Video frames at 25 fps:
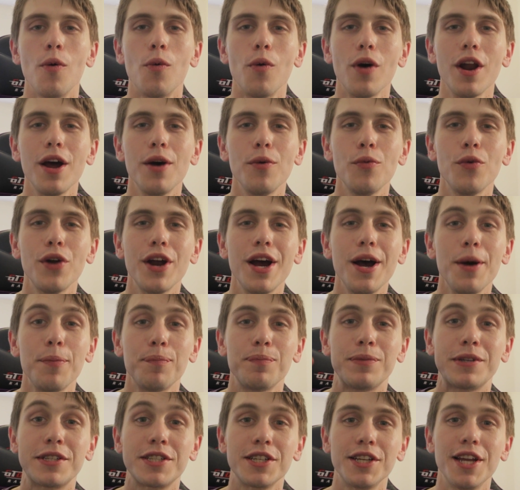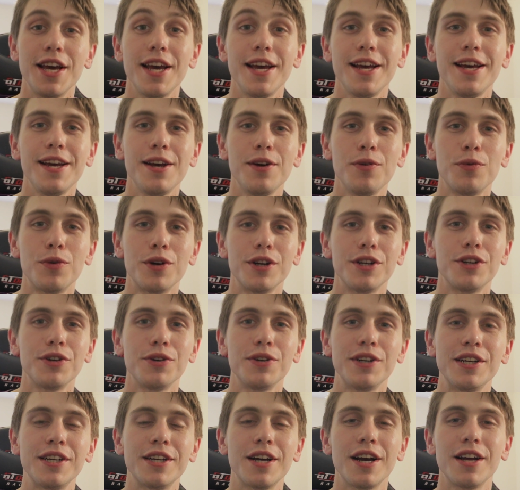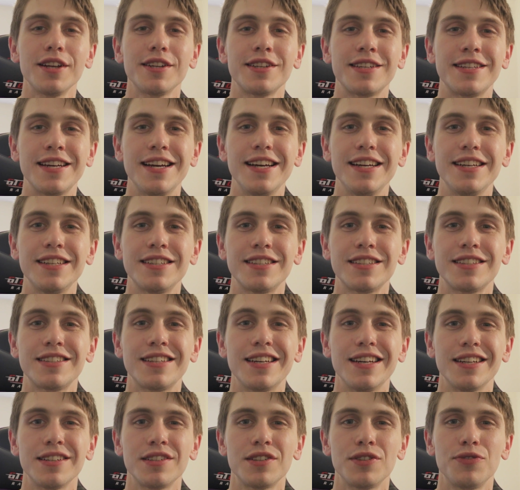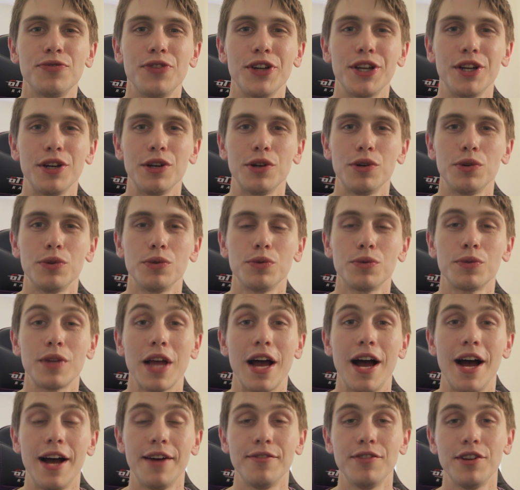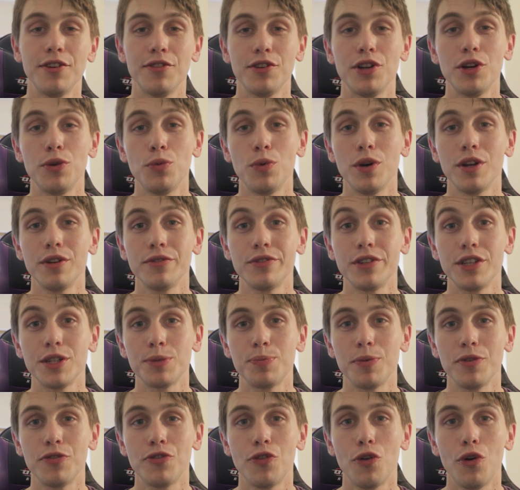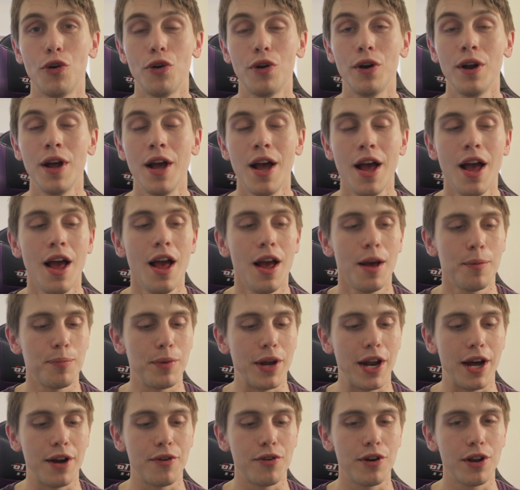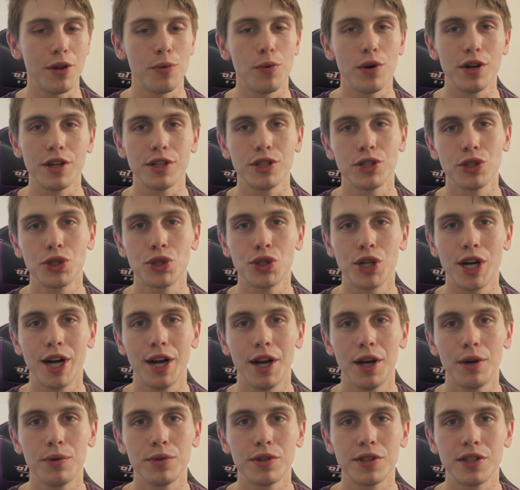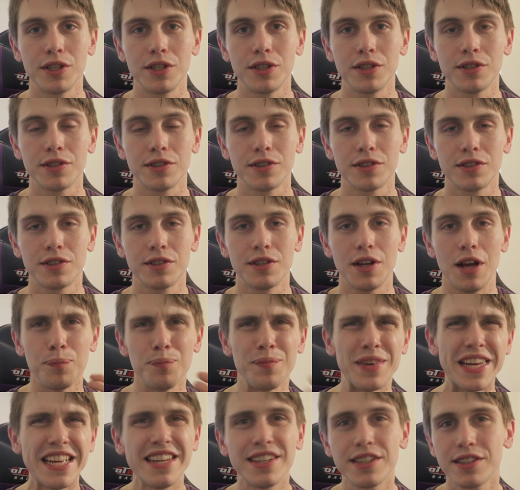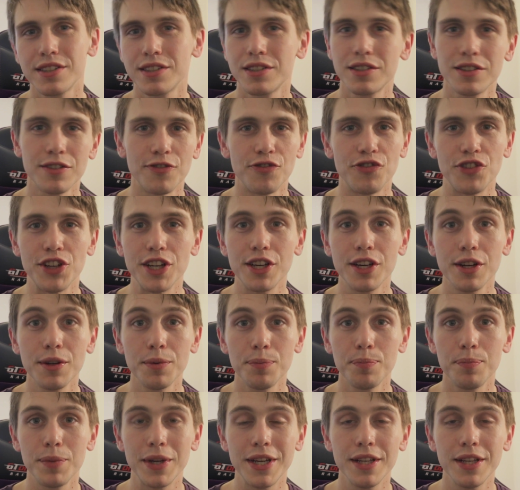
What up? Today we're doing a taste test video. I've never done one of these before, but I really wanted to try out these meats, vegan